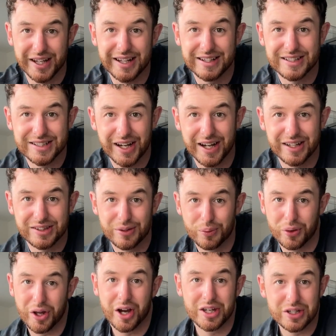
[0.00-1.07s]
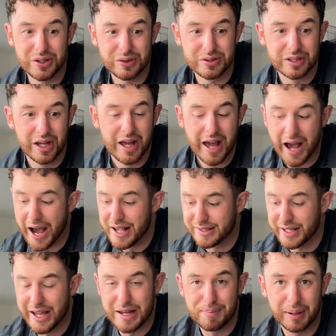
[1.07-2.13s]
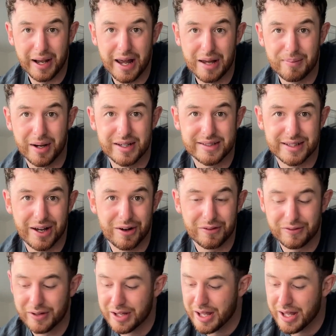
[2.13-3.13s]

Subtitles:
insight into what I use as a player myself.